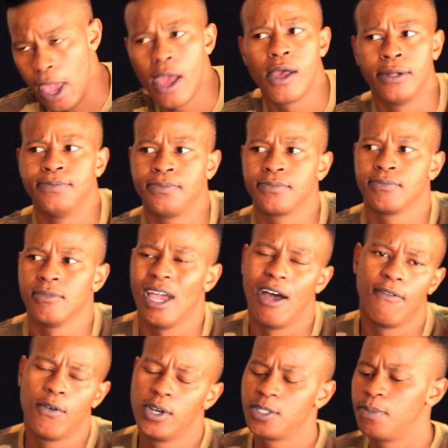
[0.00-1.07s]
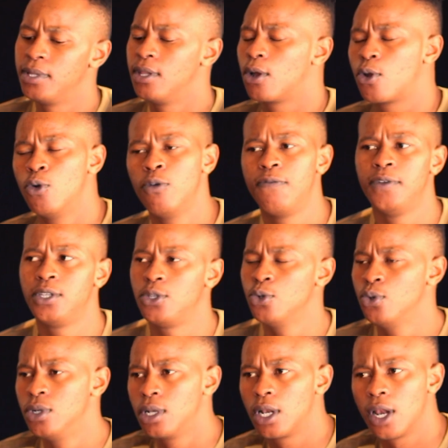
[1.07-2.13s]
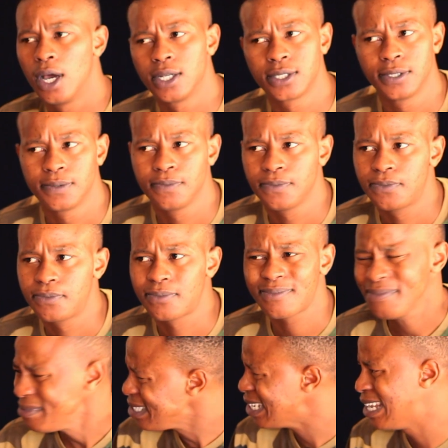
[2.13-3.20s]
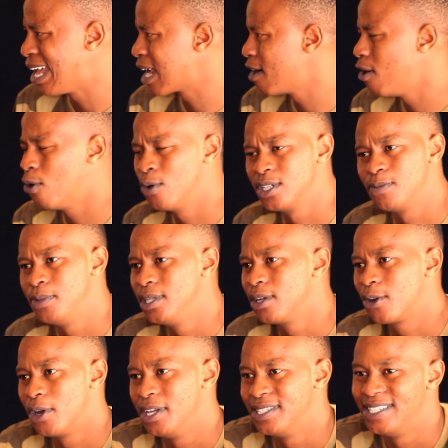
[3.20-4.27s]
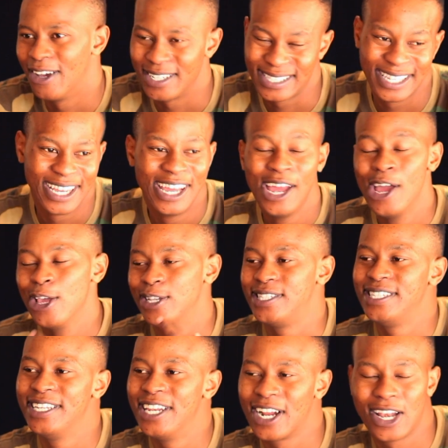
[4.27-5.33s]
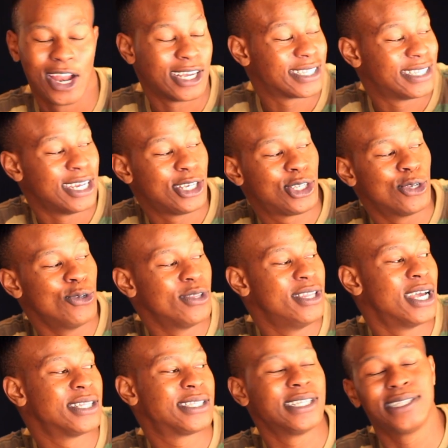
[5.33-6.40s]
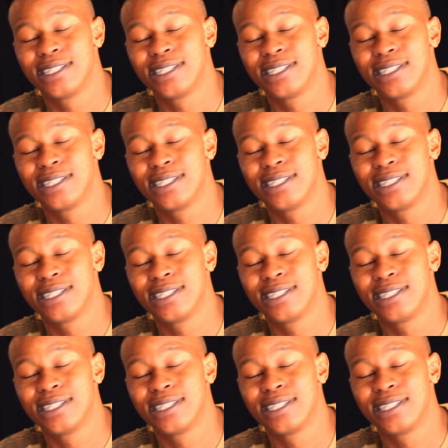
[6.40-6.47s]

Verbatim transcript: Yeah. I've always been the goofy dude in class like I always been crazy. I was the you see in the class that dude that